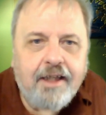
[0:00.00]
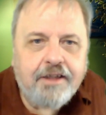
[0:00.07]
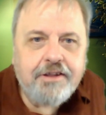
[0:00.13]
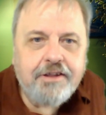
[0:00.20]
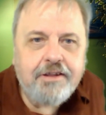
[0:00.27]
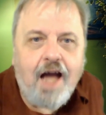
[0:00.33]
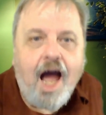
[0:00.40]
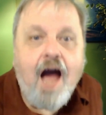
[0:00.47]

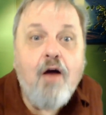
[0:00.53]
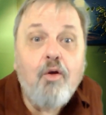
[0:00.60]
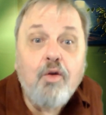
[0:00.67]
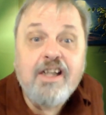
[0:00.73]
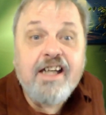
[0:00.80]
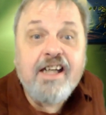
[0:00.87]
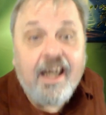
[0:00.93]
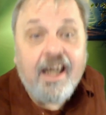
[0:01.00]
reflection.
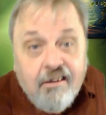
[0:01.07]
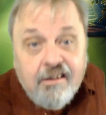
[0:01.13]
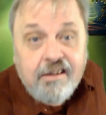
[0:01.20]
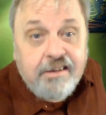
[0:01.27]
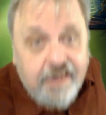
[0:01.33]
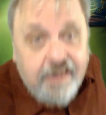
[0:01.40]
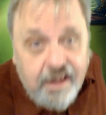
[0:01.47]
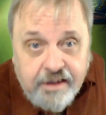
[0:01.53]
I'll
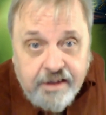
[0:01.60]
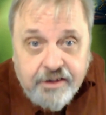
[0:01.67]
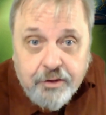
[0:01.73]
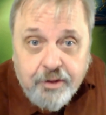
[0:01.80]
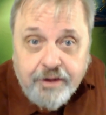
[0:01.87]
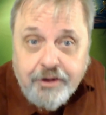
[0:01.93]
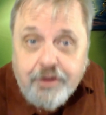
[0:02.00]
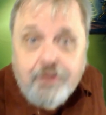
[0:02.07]
guarantee
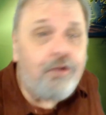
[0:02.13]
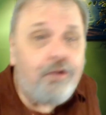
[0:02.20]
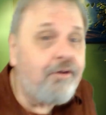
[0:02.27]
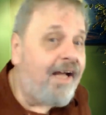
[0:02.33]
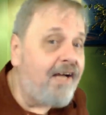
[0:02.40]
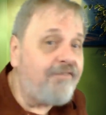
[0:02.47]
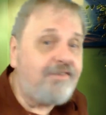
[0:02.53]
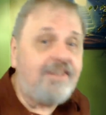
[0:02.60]
you, and you
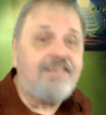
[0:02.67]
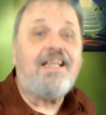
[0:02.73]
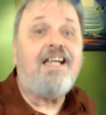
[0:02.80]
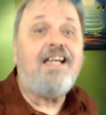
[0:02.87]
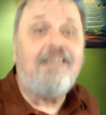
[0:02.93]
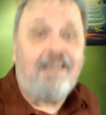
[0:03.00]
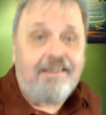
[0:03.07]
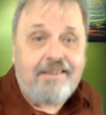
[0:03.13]
don't have to
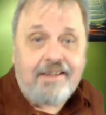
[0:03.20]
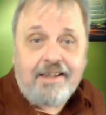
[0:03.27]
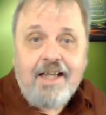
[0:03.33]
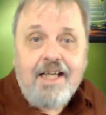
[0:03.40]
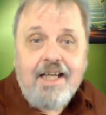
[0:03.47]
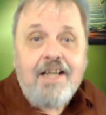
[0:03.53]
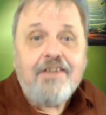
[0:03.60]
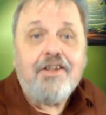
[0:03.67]
say
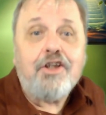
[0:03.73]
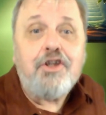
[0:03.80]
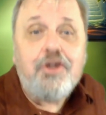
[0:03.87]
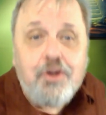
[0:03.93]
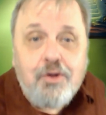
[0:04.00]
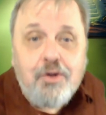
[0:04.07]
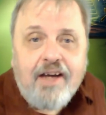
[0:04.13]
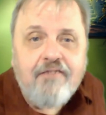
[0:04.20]
nothing, that
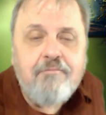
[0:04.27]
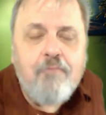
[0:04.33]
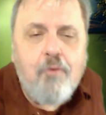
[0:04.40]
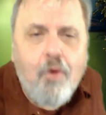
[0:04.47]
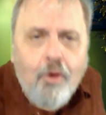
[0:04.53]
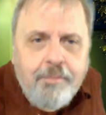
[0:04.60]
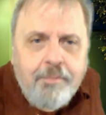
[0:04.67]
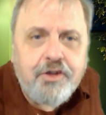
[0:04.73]
you have
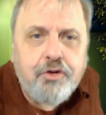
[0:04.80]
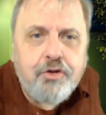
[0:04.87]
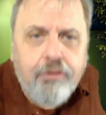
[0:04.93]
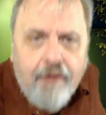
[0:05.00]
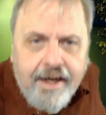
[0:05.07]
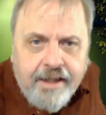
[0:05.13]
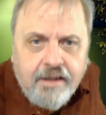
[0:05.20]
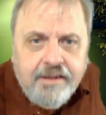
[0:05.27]
more
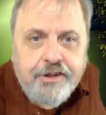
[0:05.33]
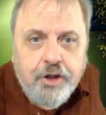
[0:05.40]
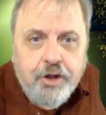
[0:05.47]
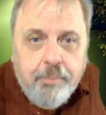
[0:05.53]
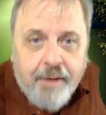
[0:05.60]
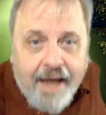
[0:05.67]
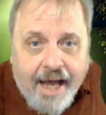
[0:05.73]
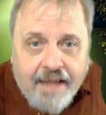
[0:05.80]
betrayal in
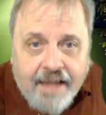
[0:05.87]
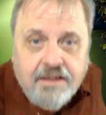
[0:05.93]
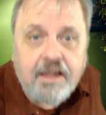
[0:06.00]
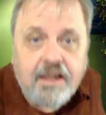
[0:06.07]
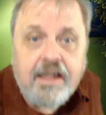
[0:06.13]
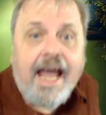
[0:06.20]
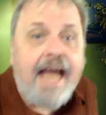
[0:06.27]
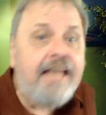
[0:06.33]
your
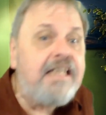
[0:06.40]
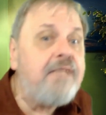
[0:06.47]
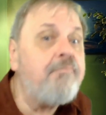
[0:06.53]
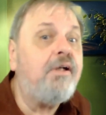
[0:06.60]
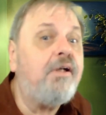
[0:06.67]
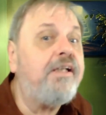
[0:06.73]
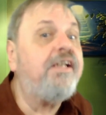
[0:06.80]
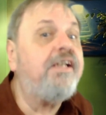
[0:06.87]
past than
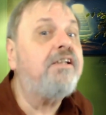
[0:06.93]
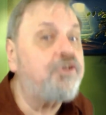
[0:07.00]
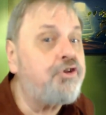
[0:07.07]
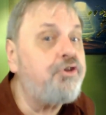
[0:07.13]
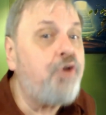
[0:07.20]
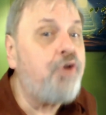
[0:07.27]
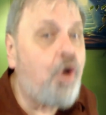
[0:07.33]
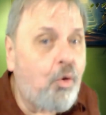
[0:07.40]
anybody
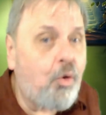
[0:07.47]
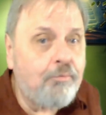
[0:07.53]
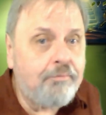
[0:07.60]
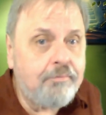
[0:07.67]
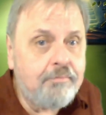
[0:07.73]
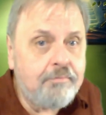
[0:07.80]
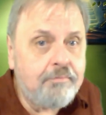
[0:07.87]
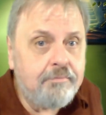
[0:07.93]
else you know.
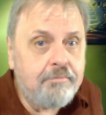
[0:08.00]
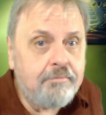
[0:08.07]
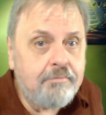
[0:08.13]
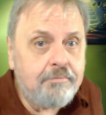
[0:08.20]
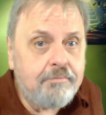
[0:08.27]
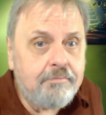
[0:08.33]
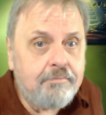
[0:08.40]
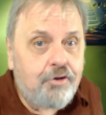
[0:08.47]

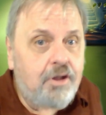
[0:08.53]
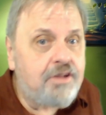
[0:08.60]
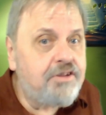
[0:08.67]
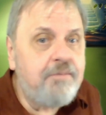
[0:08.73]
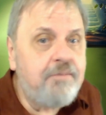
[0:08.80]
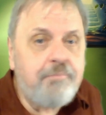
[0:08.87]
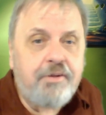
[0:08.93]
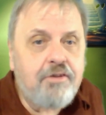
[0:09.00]

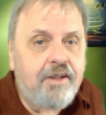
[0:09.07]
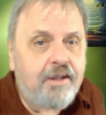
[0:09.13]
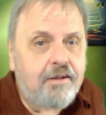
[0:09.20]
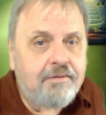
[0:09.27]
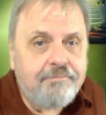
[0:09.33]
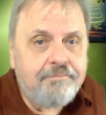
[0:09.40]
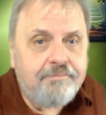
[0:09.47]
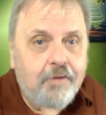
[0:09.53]
Trust and
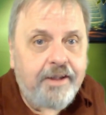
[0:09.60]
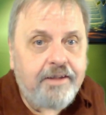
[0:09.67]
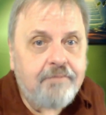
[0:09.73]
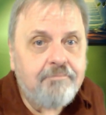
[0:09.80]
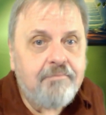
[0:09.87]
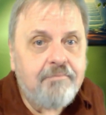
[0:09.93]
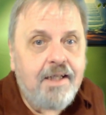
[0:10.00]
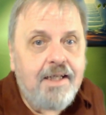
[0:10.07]
betrayal,
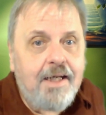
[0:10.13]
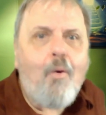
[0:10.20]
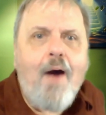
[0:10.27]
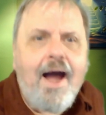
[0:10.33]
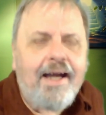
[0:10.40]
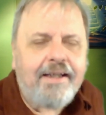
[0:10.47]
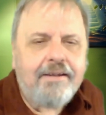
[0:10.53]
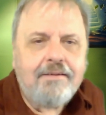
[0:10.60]
right?
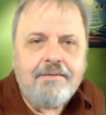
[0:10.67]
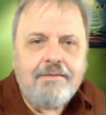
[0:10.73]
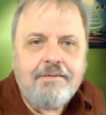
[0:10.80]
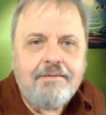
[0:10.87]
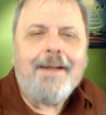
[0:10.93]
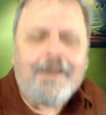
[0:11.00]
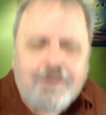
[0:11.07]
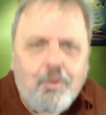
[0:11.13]
Why?
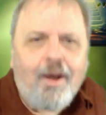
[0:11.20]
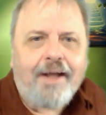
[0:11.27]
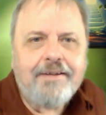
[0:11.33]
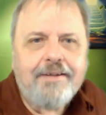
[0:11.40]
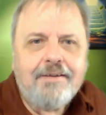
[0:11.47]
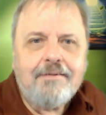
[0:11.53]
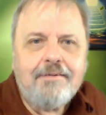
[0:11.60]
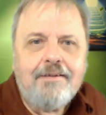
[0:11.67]
Guess
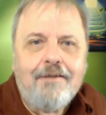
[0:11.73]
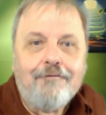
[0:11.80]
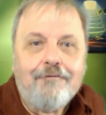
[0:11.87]
what?